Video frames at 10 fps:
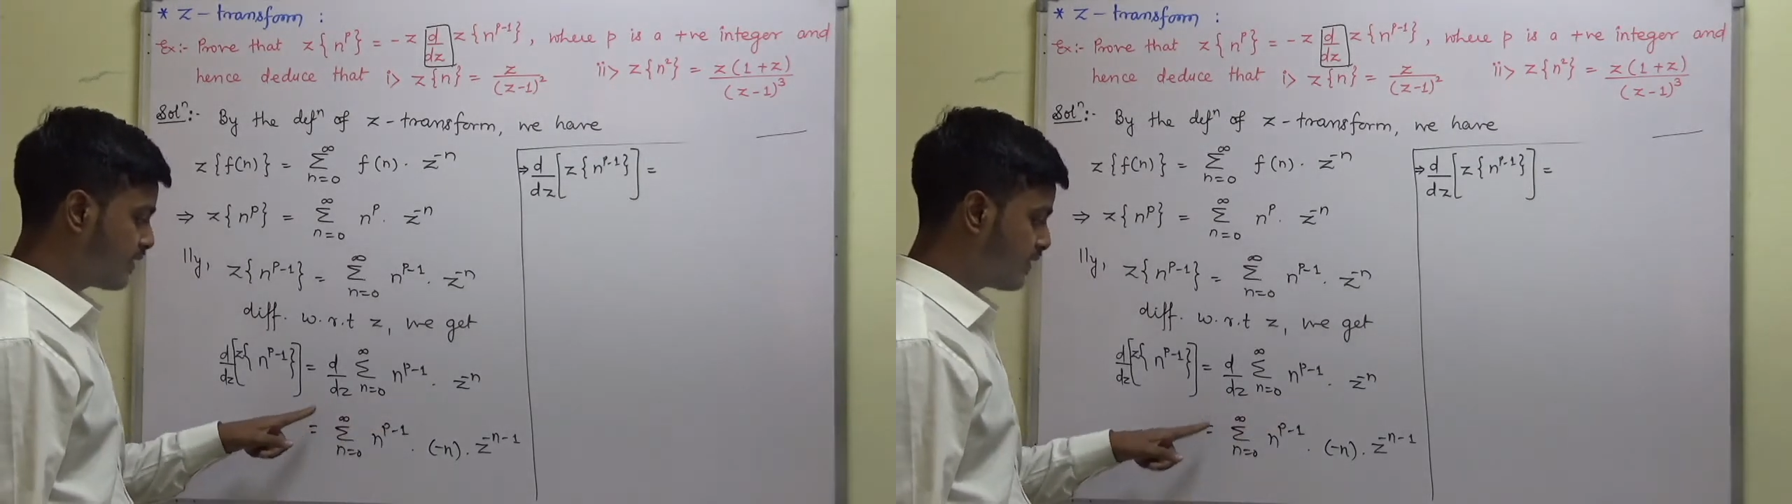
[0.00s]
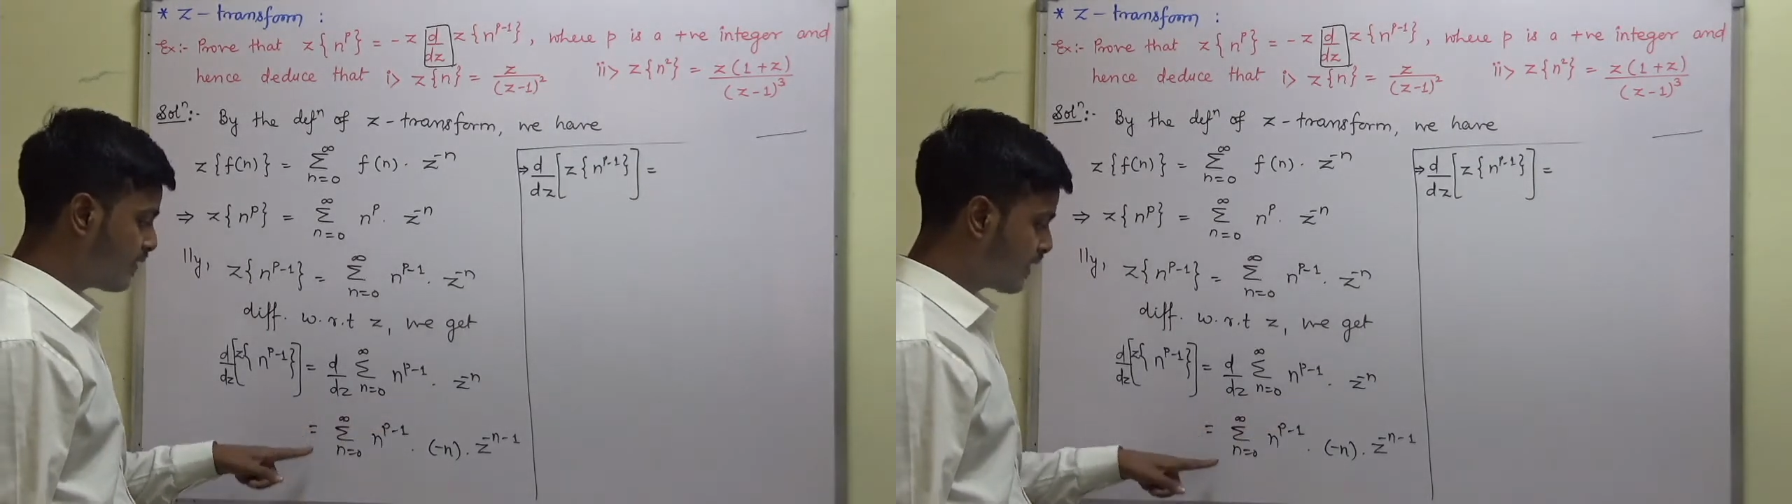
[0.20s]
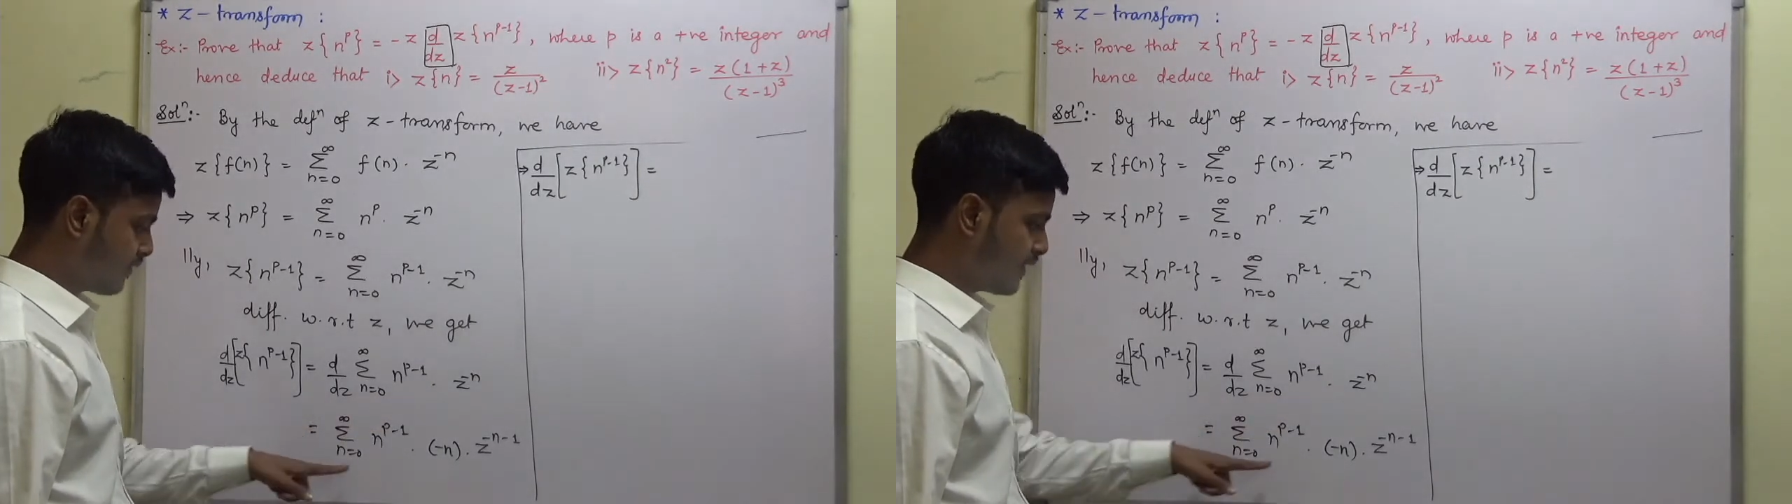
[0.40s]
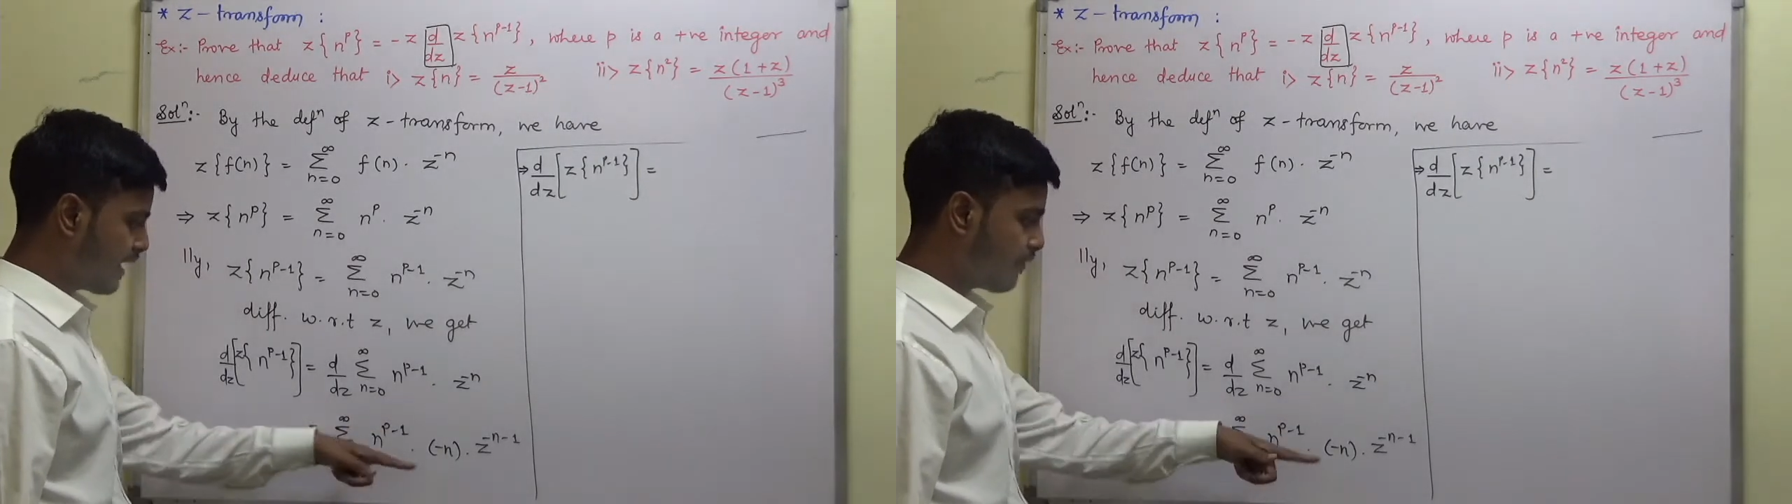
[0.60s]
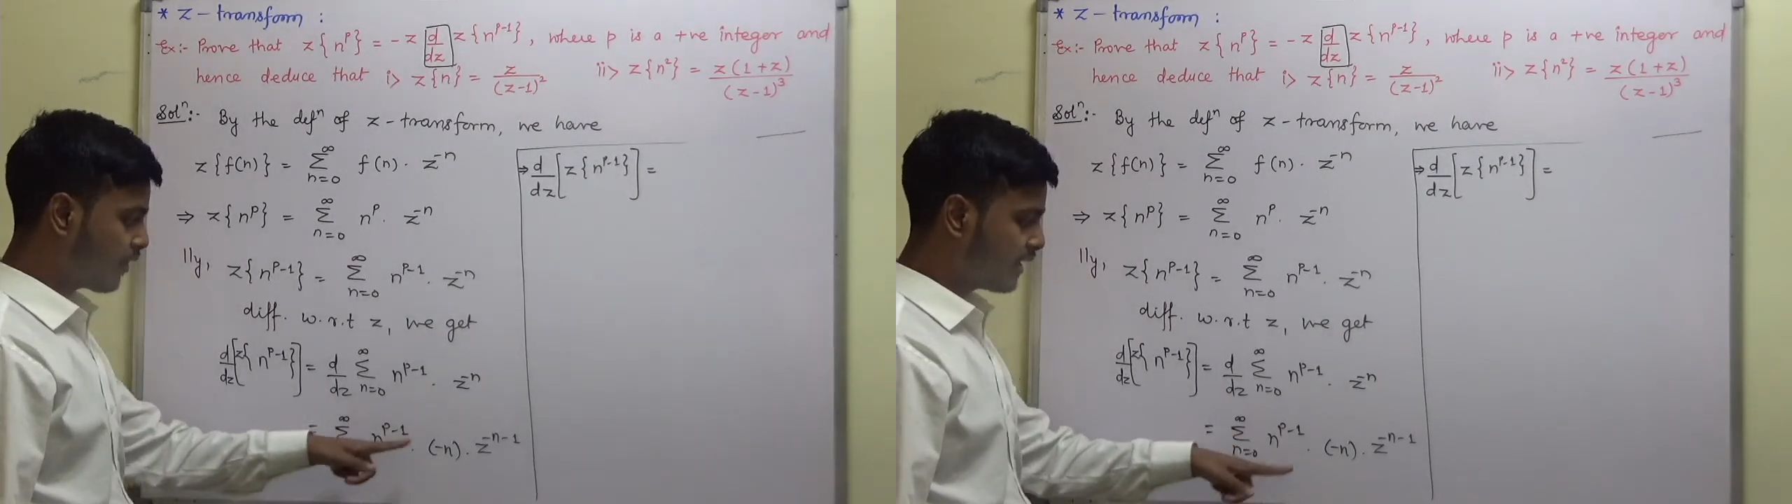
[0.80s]
Okay, we
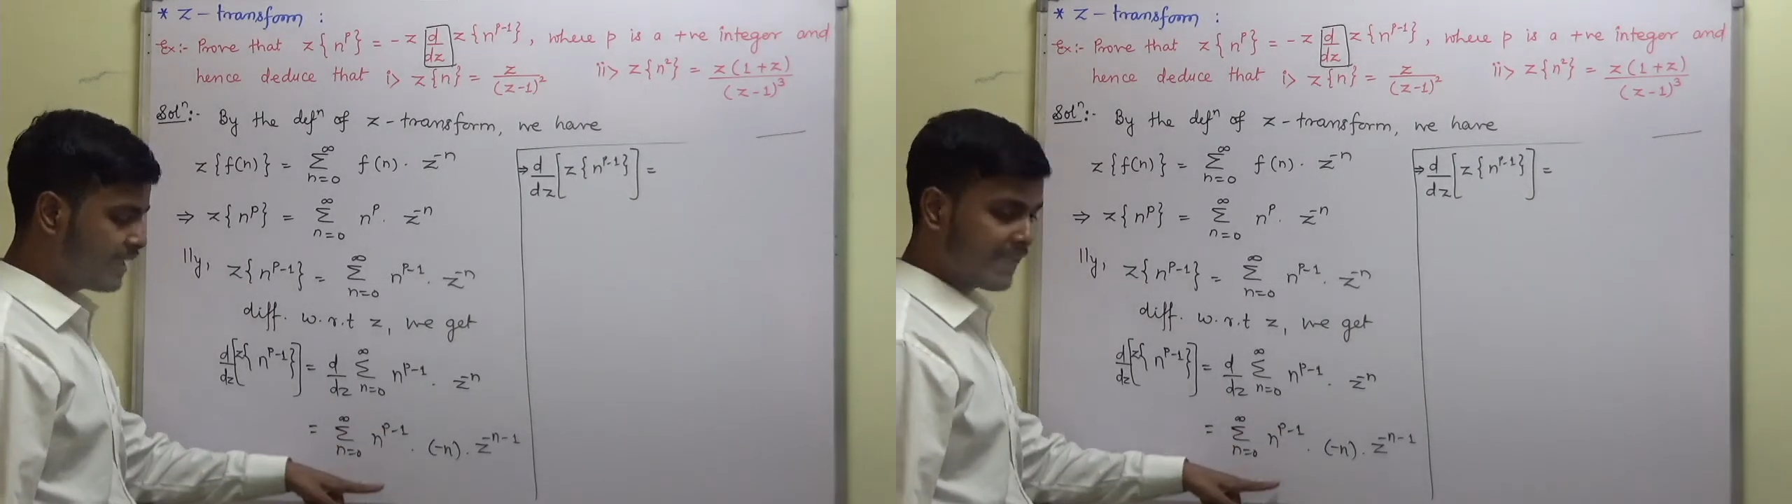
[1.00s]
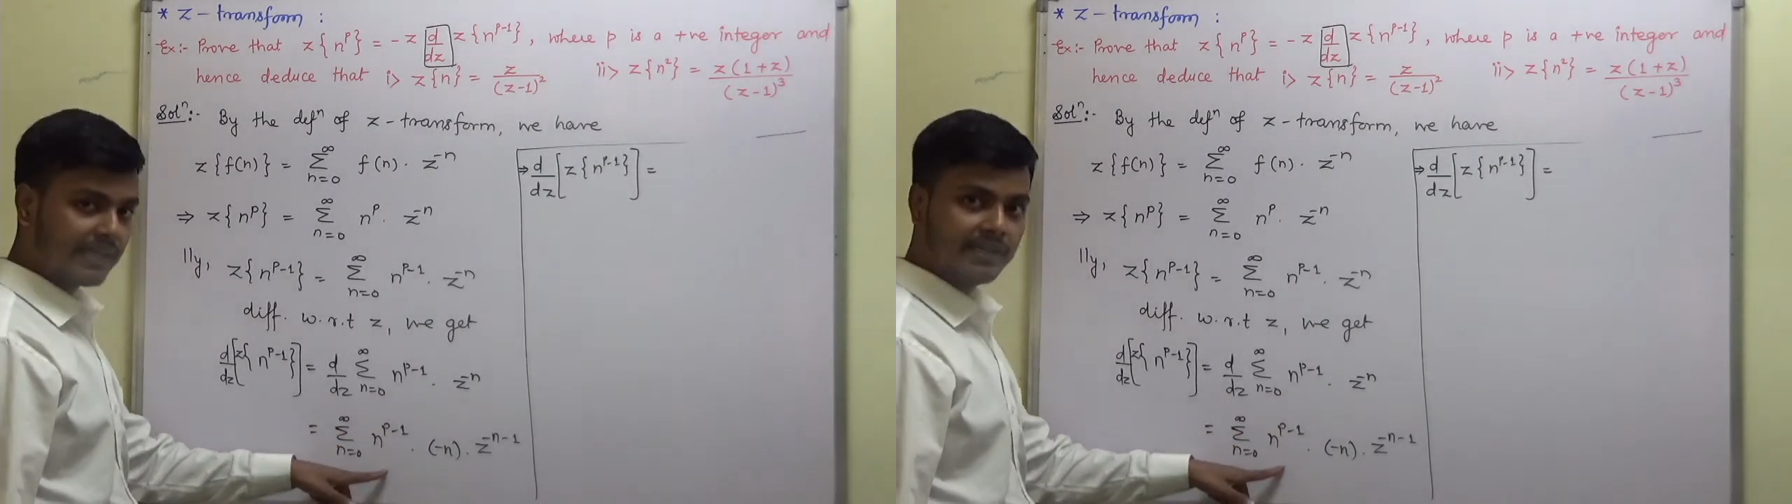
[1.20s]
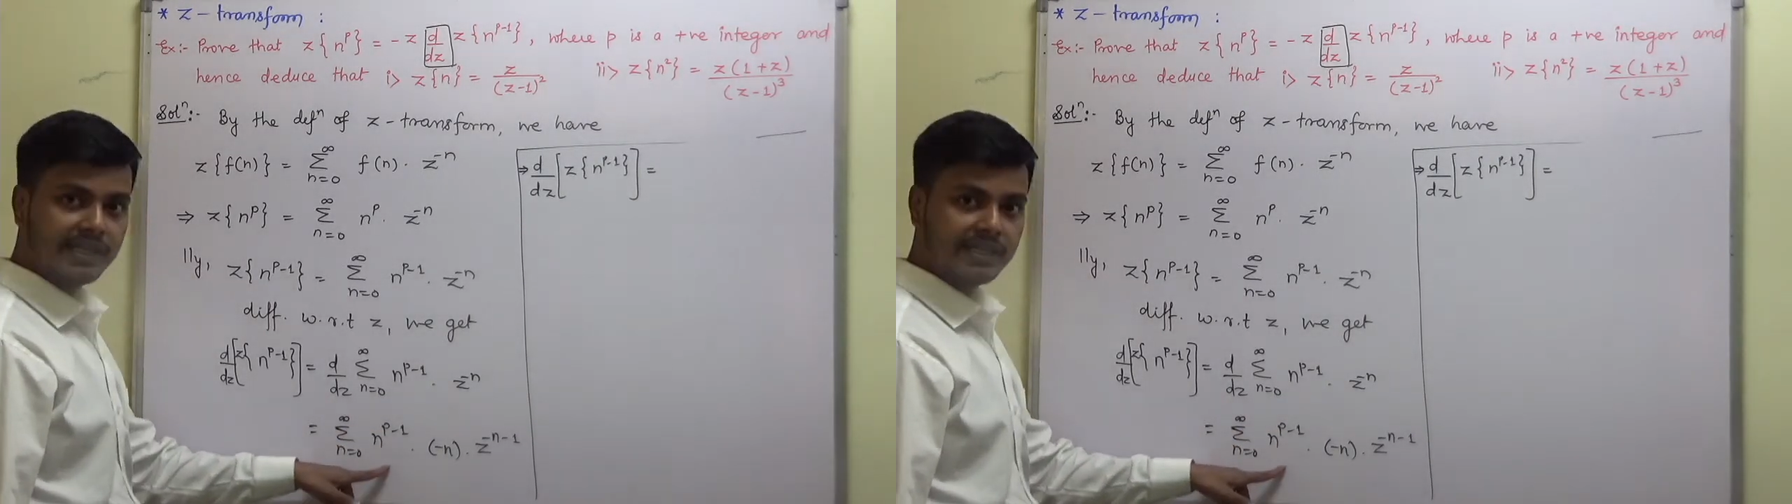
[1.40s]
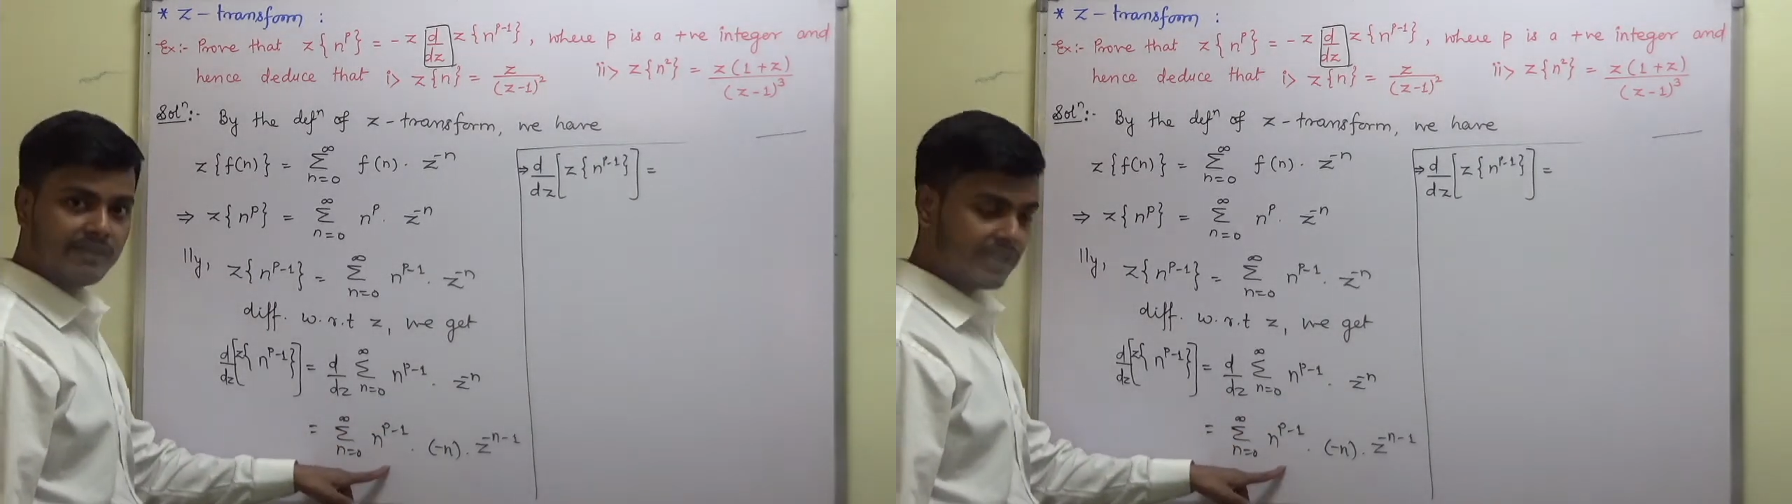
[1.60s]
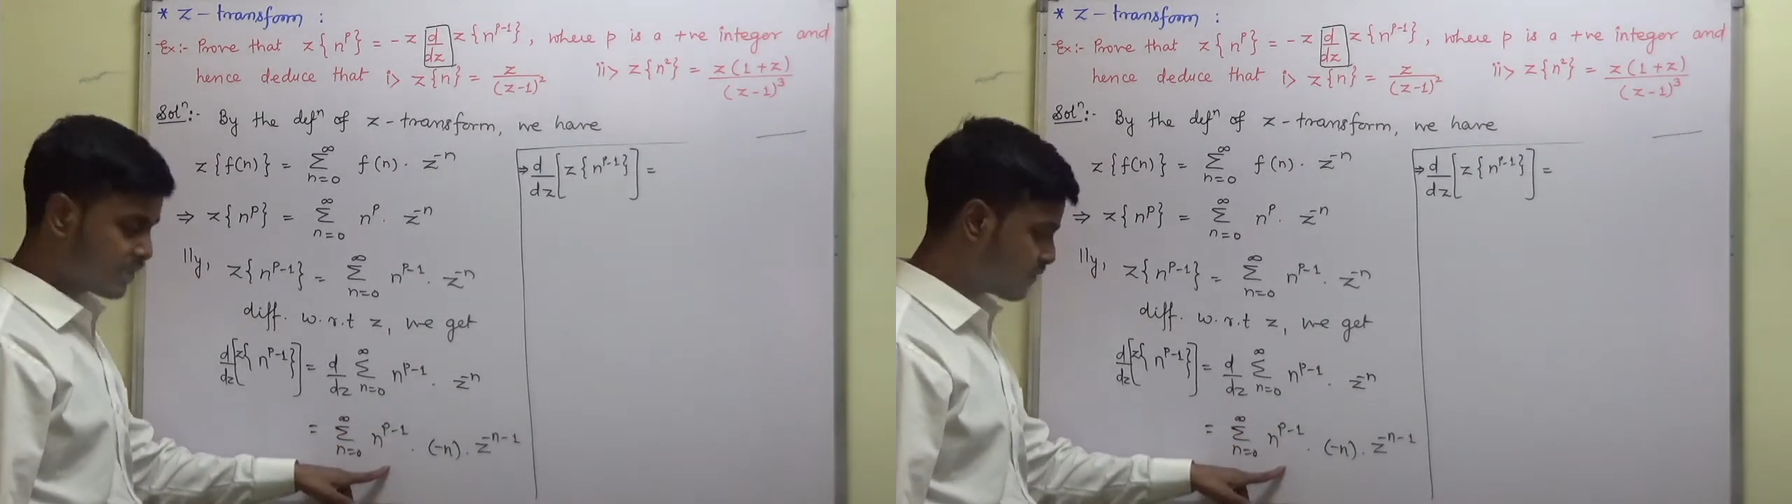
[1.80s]
have already taken
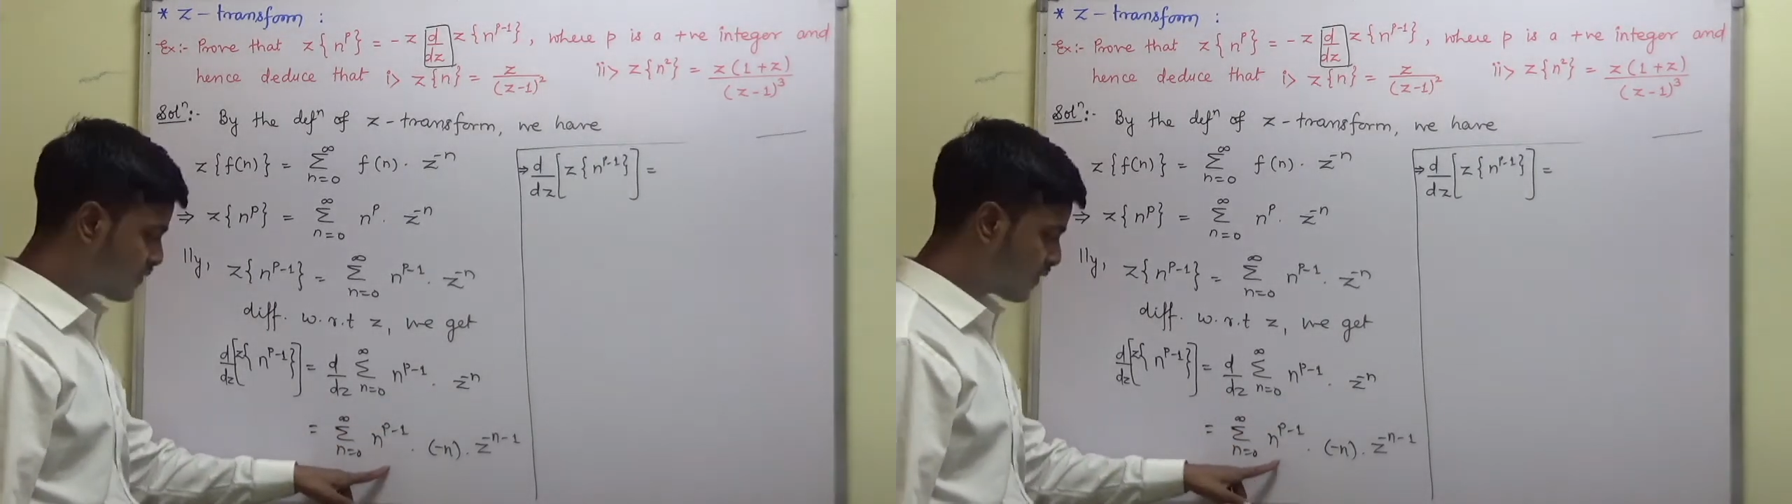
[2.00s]
derivative.